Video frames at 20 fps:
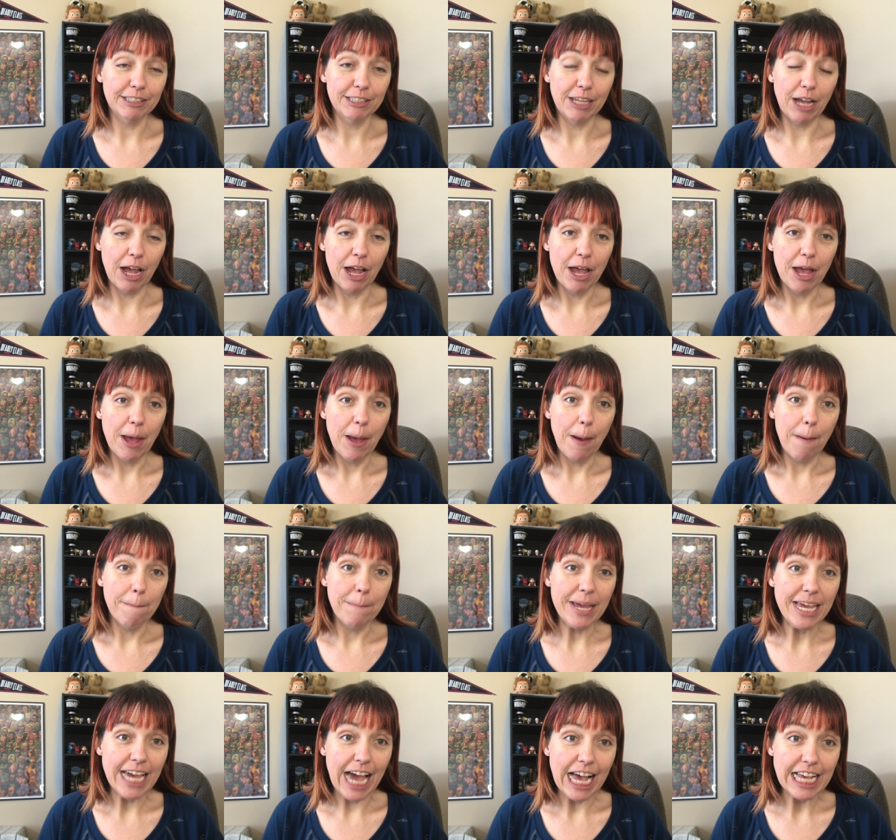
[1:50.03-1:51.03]
the
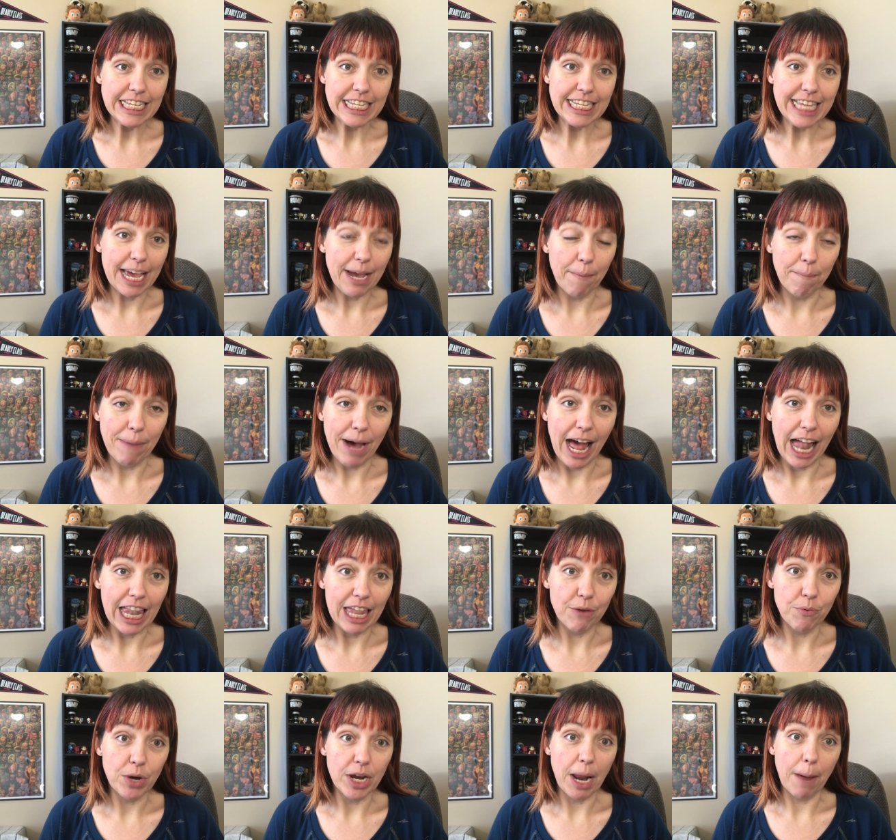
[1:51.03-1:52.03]
Beyonce or
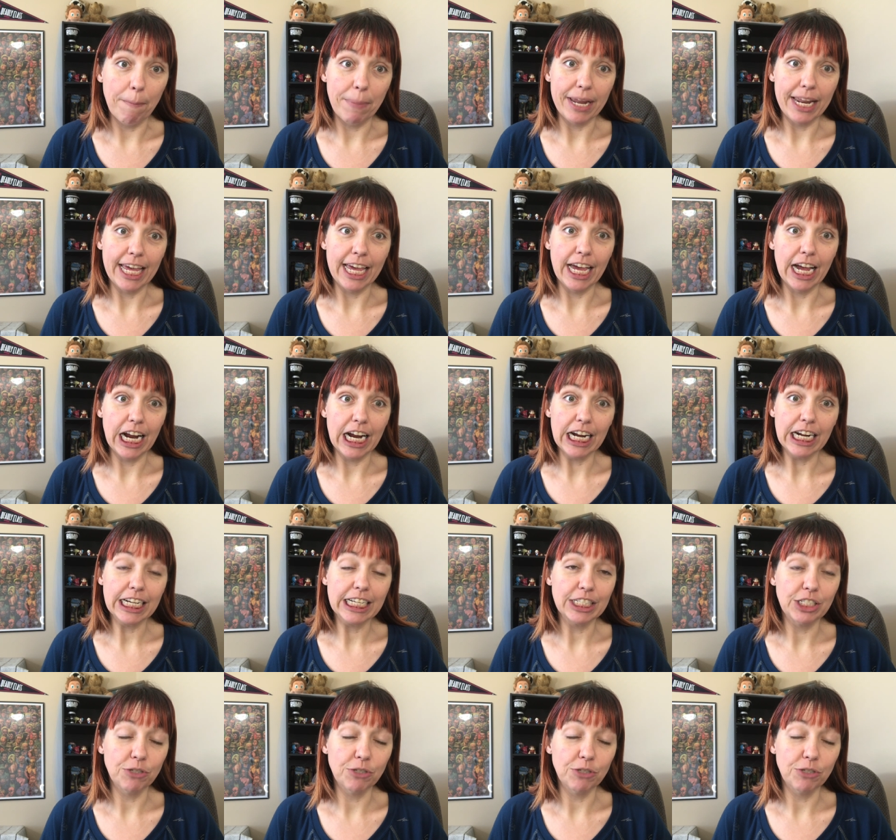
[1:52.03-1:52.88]
Bollywood up in here.